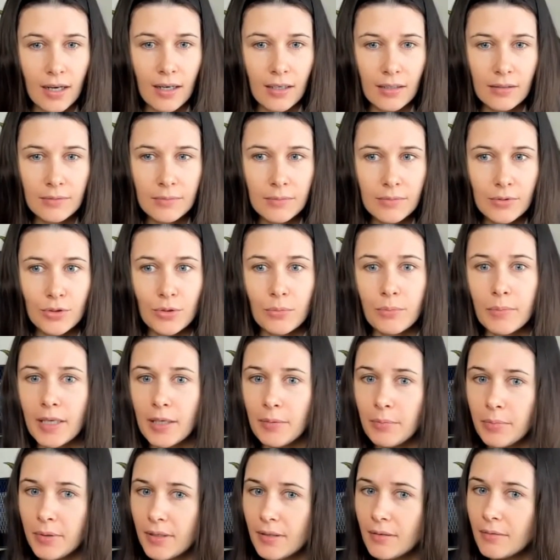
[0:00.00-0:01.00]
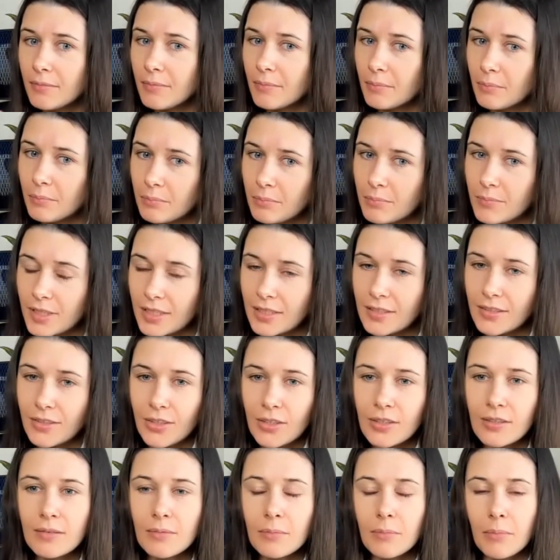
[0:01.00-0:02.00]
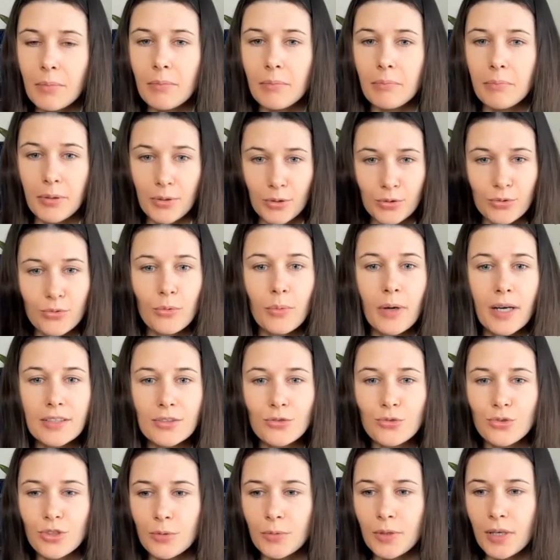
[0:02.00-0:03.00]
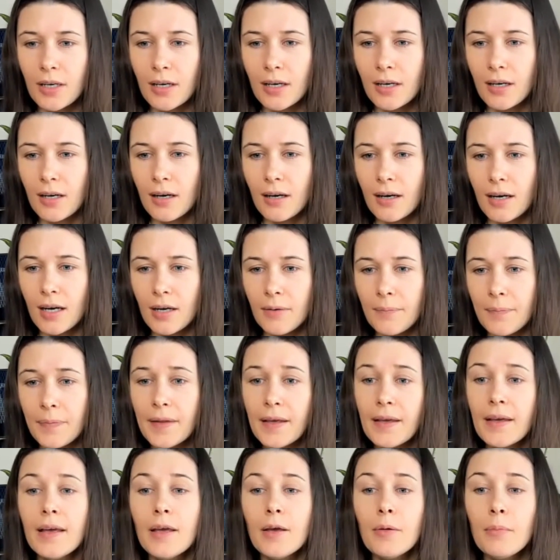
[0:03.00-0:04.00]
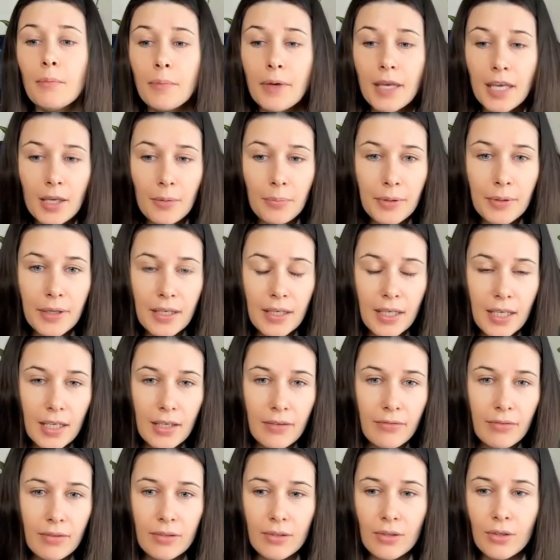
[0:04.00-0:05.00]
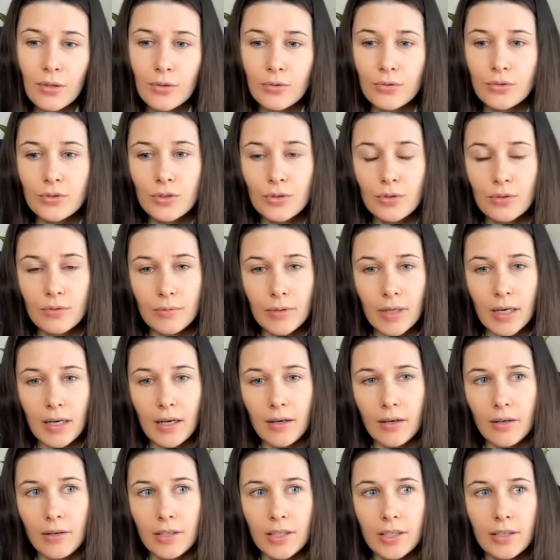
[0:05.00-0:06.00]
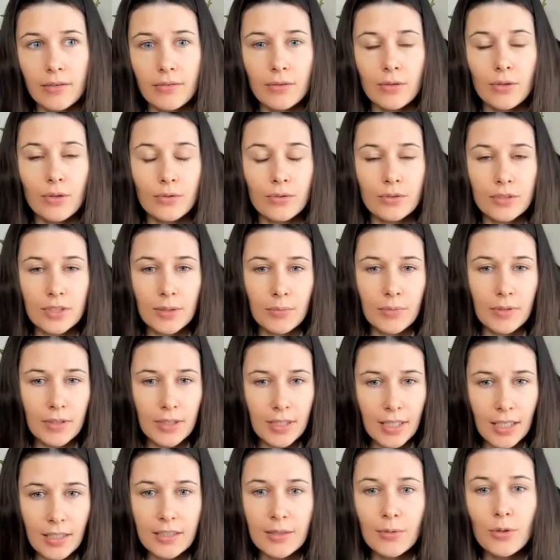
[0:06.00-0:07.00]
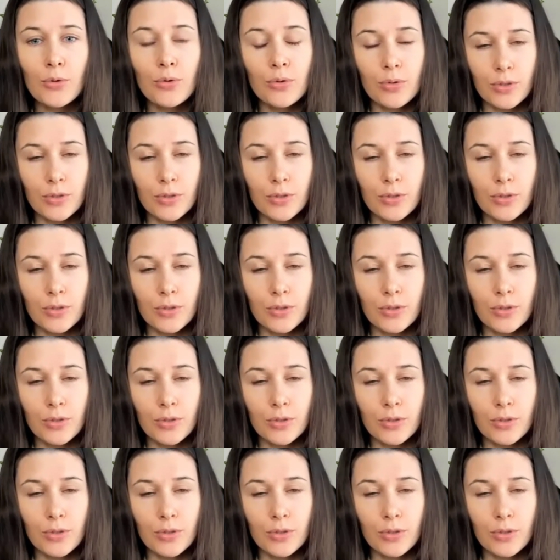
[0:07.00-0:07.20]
a car. So maybe this year, person buys a dream uh, a car. Maybe he will go to uh, he will go to some take some